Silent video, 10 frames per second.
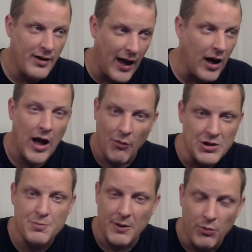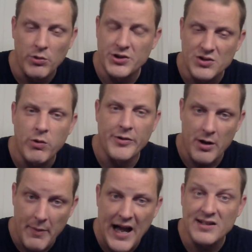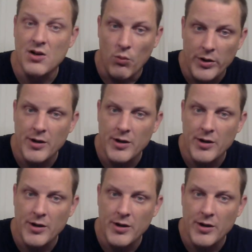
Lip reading: I wish people would just wear their mask and wear